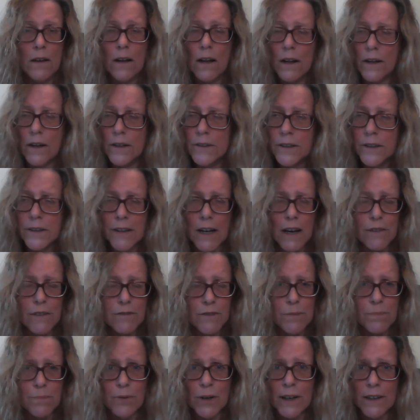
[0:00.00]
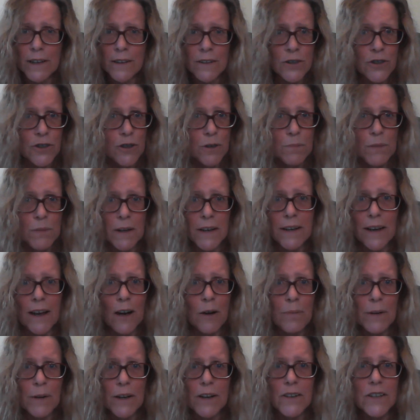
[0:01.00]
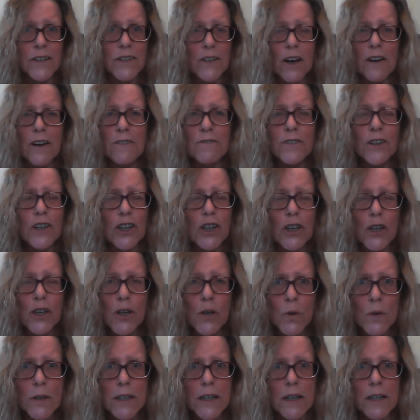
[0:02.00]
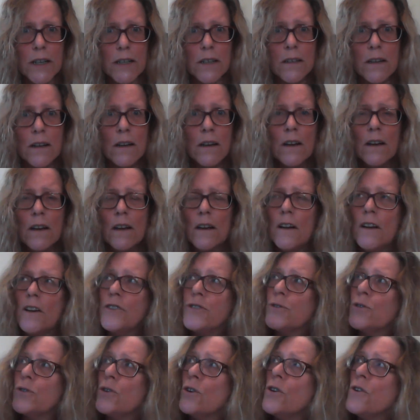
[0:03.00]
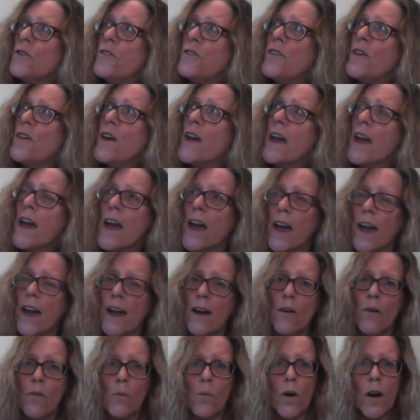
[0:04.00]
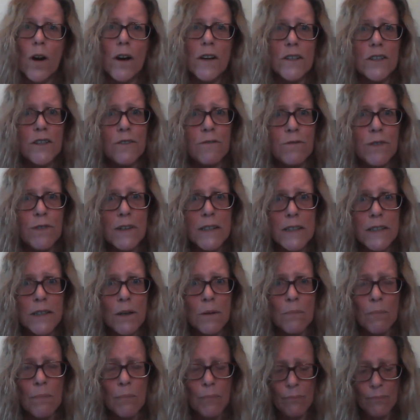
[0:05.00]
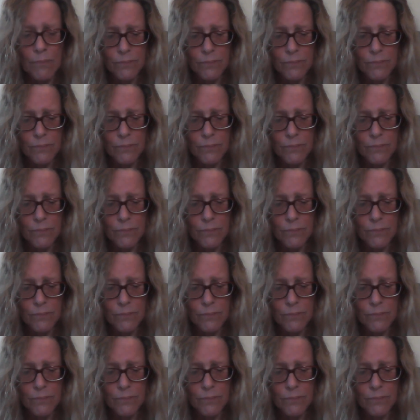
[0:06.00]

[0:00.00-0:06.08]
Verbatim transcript: I don't have a brain tumor now because I've cured it through their words of wisdom.